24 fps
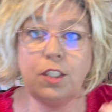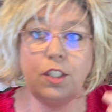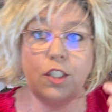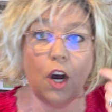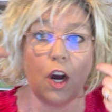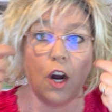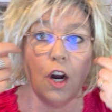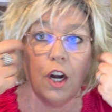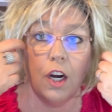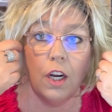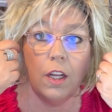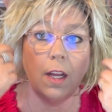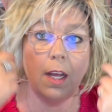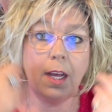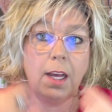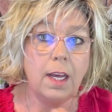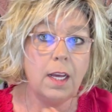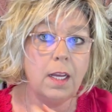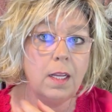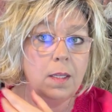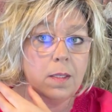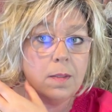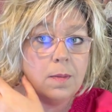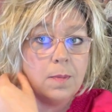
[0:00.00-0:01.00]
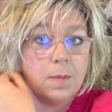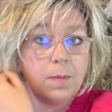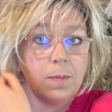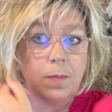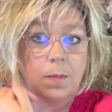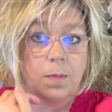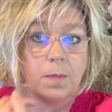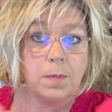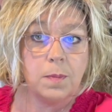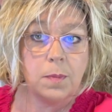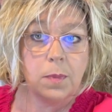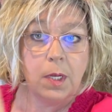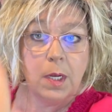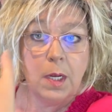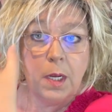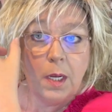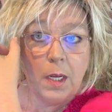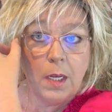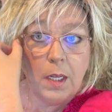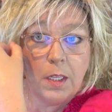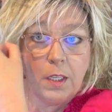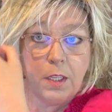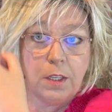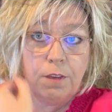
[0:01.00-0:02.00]
darling.
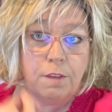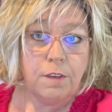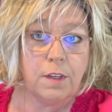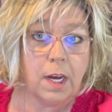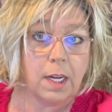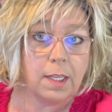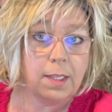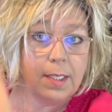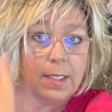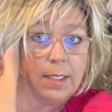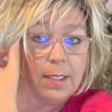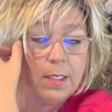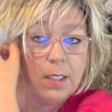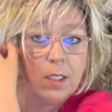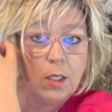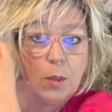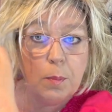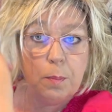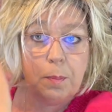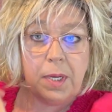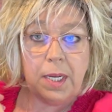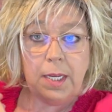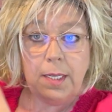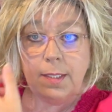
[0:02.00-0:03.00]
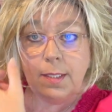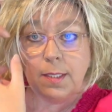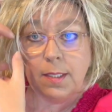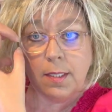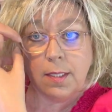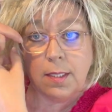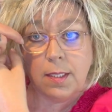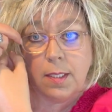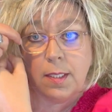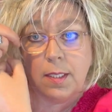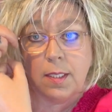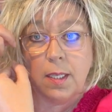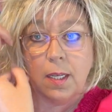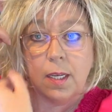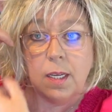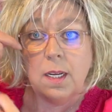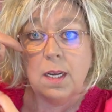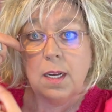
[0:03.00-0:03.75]
You've got these little pieces